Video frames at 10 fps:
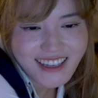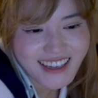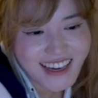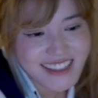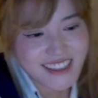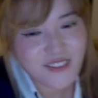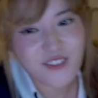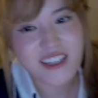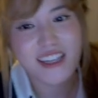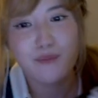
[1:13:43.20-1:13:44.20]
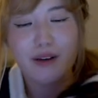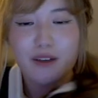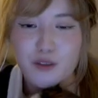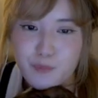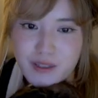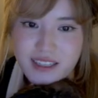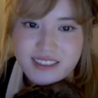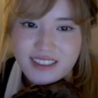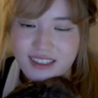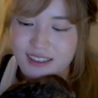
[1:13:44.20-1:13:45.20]
I didn't forget about you,
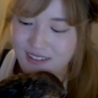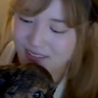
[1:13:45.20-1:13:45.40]
Pixie.